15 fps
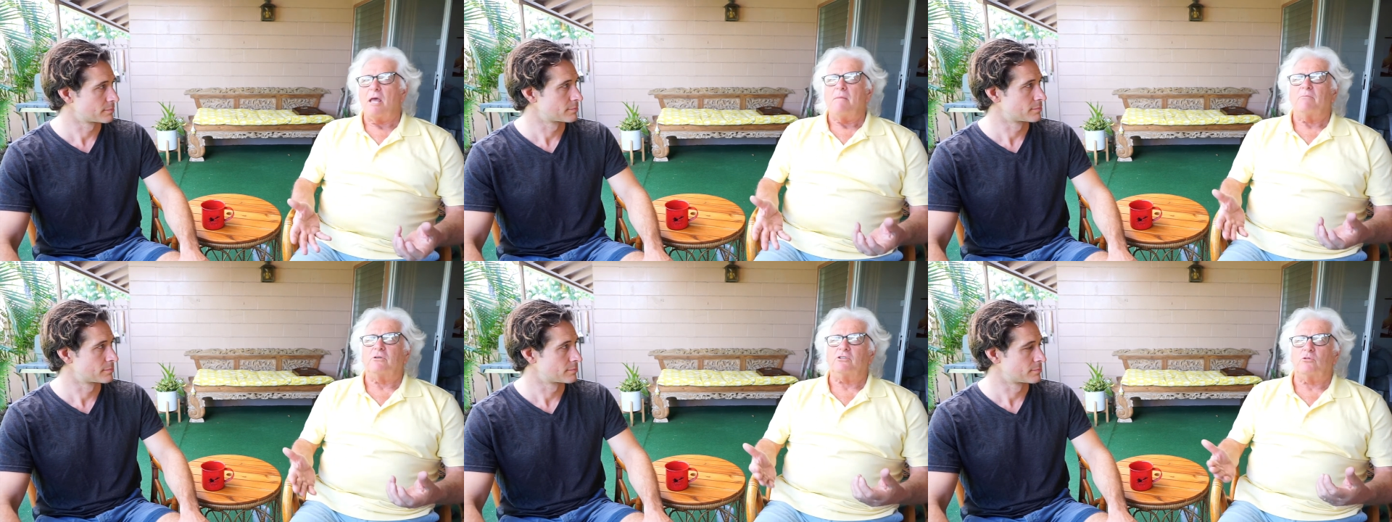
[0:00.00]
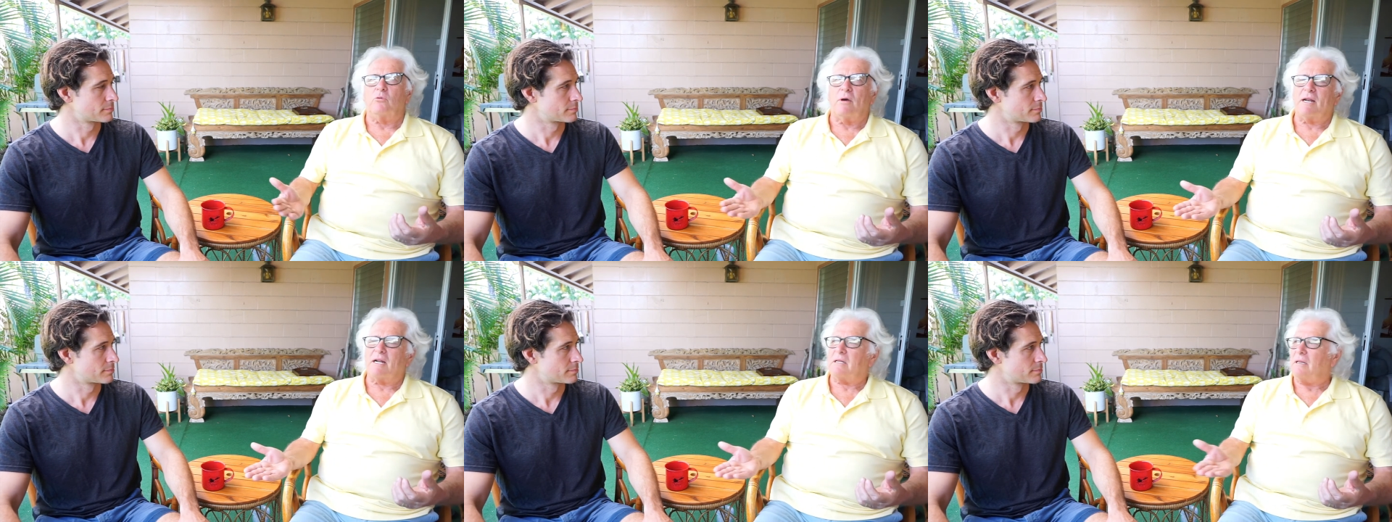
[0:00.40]
Speaker 1: but you want to
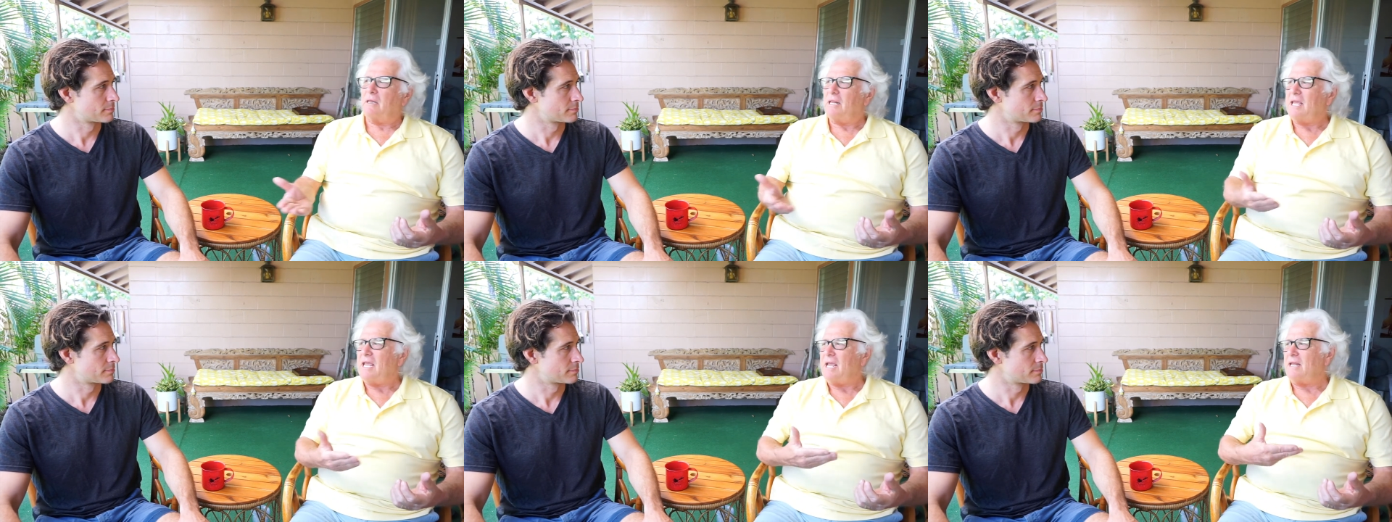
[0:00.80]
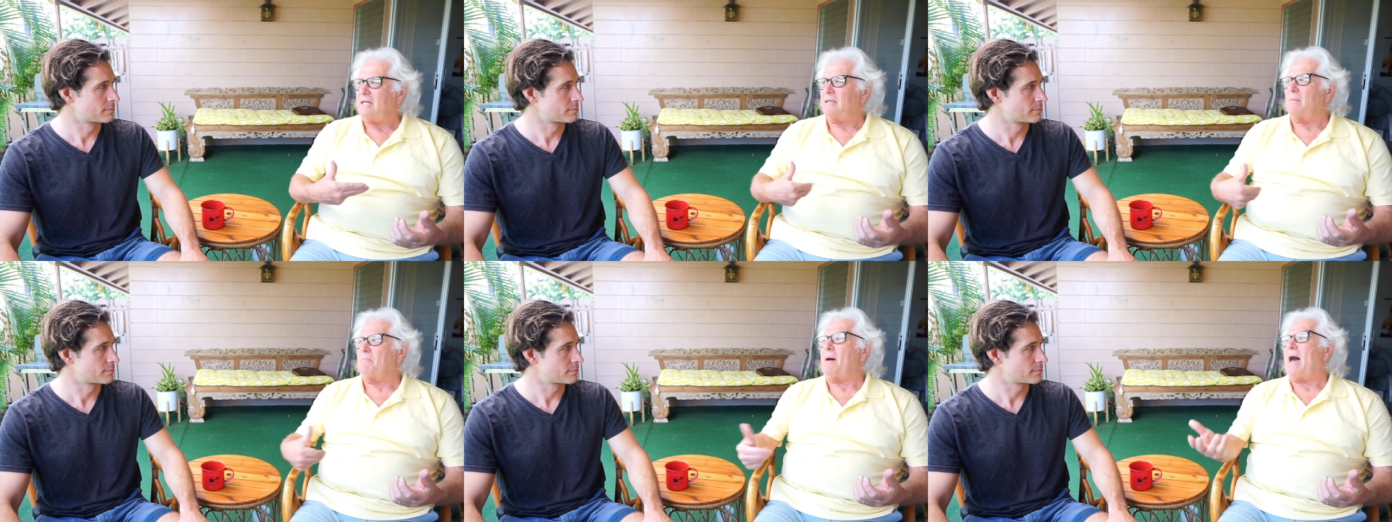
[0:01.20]
clean the
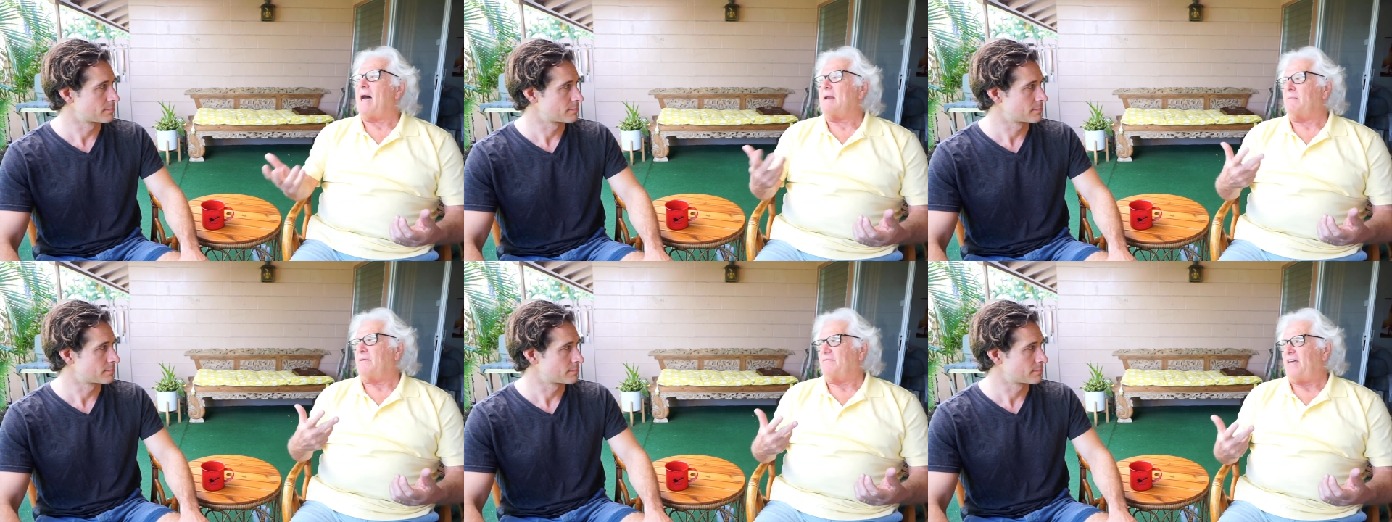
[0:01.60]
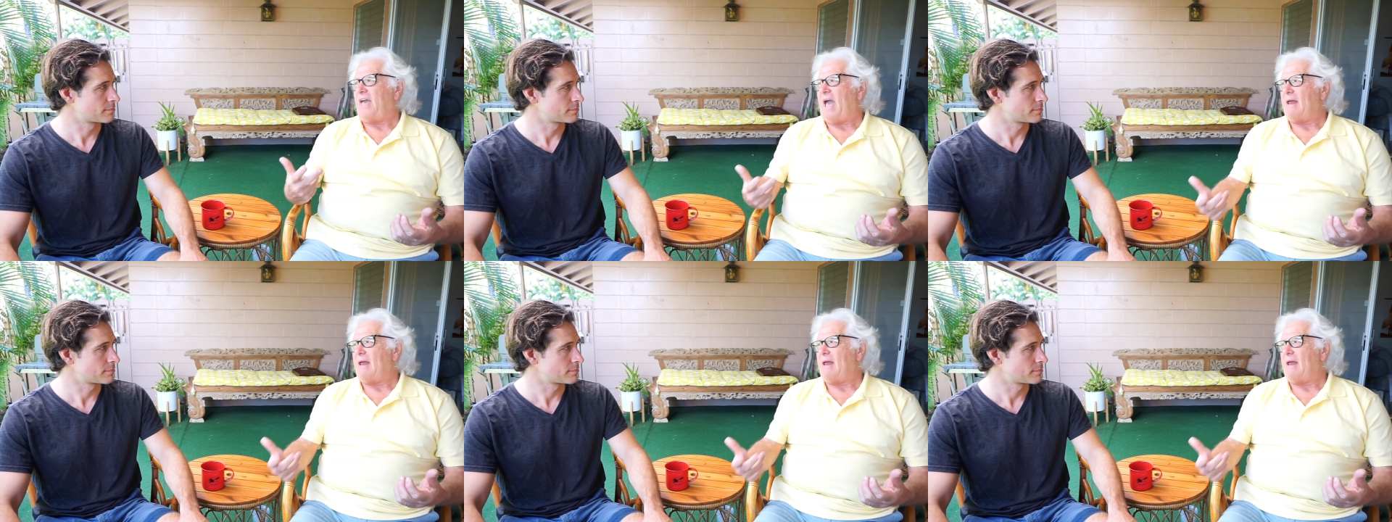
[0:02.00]
bottom of that